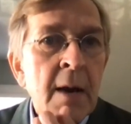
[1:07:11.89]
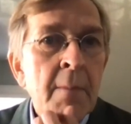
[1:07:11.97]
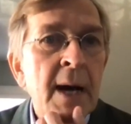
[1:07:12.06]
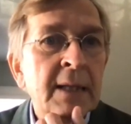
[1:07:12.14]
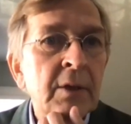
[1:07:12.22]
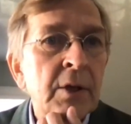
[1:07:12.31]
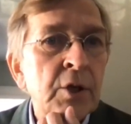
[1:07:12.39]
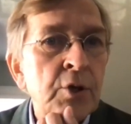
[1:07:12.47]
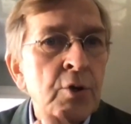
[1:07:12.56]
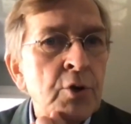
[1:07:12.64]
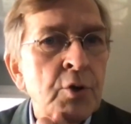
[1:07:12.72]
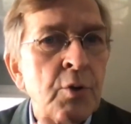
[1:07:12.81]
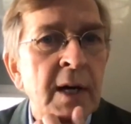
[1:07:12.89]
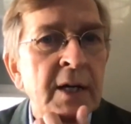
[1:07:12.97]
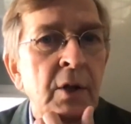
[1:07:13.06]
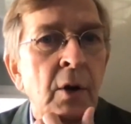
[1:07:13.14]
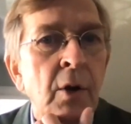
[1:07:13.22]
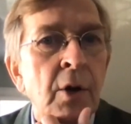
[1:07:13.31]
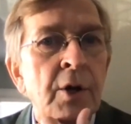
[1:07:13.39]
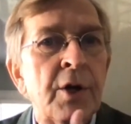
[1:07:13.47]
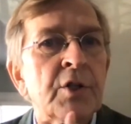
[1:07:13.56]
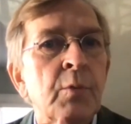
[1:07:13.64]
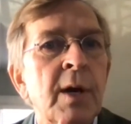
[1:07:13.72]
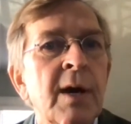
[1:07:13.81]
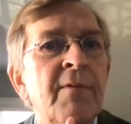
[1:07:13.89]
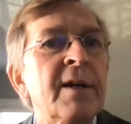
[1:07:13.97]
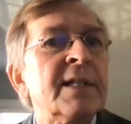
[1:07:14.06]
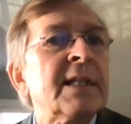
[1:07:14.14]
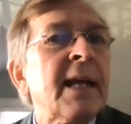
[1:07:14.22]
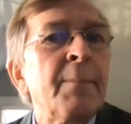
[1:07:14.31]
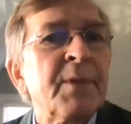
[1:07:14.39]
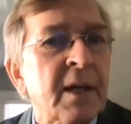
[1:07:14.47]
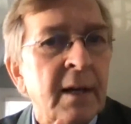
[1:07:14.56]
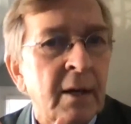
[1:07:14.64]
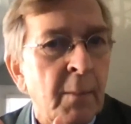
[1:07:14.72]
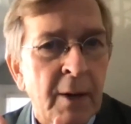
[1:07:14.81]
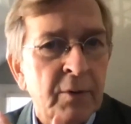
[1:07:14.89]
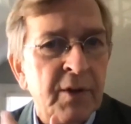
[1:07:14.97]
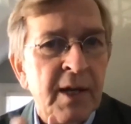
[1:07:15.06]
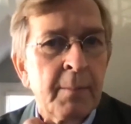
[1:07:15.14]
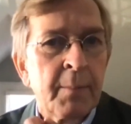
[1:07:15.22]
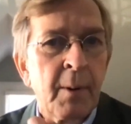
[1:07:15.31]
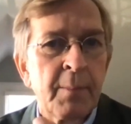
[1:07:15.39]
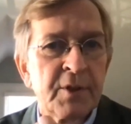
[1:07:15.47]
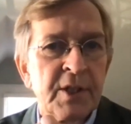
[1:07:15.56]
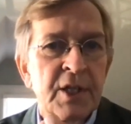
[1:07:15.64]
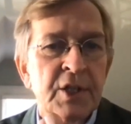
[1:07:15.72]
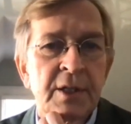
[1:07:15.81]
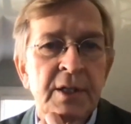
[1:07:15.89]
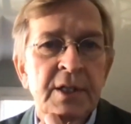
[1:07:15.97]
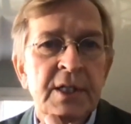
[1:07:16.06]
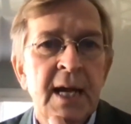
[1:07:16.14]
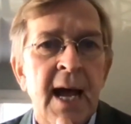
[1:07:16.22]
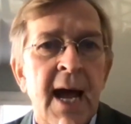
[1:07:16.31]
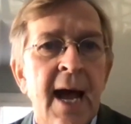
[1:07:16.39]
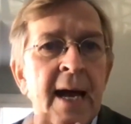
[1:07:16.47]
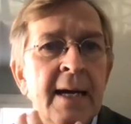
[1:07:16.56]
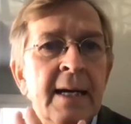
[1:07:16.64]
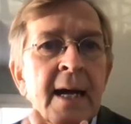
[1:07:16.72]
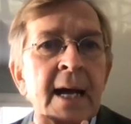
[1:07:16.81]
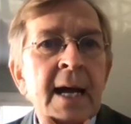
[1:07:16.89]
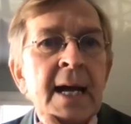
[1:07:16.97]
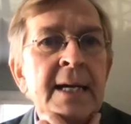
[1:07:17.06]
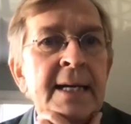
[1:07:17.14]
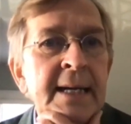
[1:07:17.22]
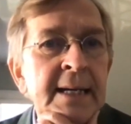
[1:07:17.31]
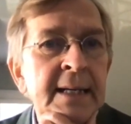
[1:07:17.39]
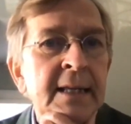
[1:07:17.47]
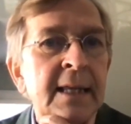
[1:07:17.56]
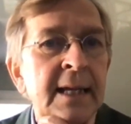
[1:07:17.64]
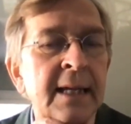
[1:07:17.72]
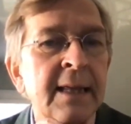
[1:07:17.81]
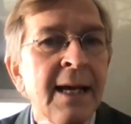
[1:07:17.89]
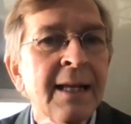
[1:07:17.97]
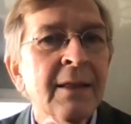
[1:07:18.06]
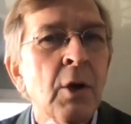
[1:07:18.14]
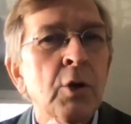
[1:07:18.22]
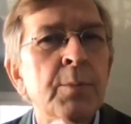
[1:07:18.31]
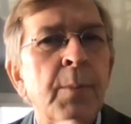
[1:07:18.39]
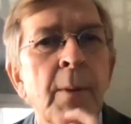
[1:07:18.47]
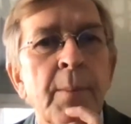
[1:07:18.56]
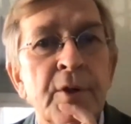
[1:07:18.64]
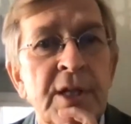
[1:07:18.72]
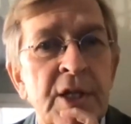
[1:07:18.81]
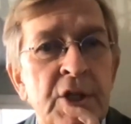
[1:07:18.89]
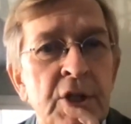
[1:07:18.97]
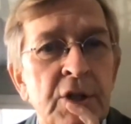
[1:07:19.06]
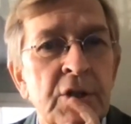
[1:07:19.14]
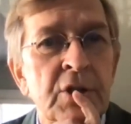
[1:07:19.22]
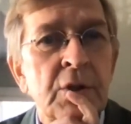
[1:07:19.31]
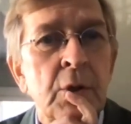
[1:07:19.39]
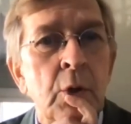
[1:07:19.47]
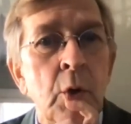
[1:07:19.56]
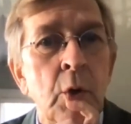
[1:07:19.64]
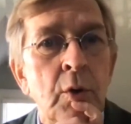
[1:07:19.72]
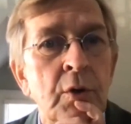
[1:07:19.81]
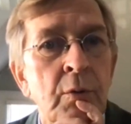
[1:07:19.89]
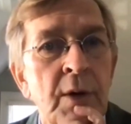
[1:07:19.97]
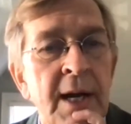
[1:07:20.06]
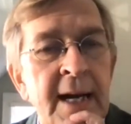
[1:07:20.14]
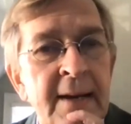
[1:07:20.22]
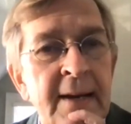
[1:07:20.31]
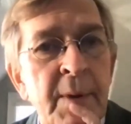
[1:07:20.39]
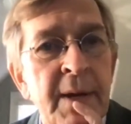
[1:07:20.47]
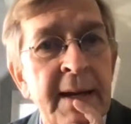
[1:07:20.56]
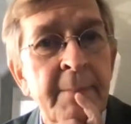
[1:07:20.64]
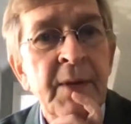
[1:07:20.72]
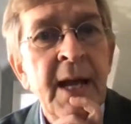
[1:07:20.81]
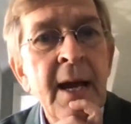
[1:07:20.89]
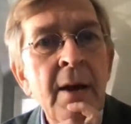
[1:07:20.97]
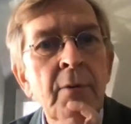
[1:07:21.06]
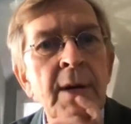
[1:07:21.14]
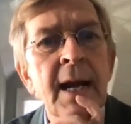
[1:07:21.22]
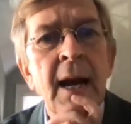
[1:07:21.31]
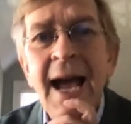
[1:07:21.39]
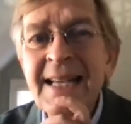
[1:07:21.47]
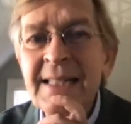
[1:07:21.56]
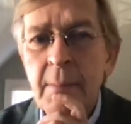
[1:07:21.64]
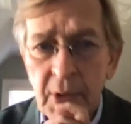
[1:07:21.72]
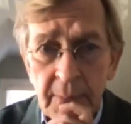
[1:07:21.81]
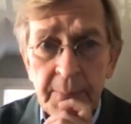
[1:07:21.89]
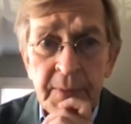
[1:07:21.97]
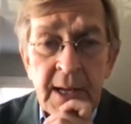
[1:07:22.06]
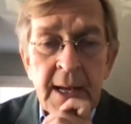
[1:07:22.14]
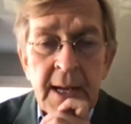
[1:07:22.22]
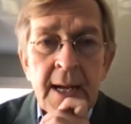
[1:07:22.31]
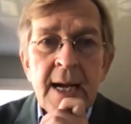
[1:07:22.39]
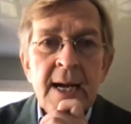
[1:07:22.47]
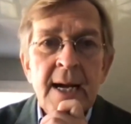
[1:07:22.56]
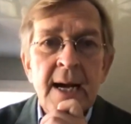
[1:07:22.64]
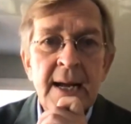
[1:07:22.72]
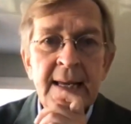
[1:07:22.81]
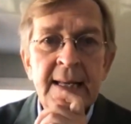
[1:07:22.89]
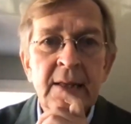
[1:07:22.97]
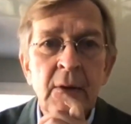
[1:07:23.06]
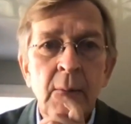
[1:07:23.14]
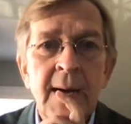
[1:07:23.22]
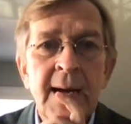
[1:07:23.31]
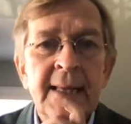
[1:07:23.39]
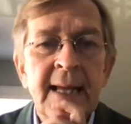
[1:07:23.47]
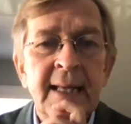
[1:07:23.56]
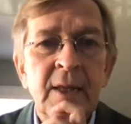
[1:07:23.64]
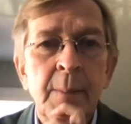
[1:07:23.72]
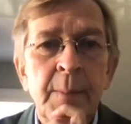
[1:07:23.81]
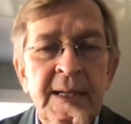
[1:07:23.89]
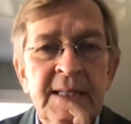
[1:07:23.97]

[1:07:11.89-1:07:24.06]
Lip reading: But usually the lawyers were very skeptical about their propositions and didn't think that those propositions could really be realizable in the way that the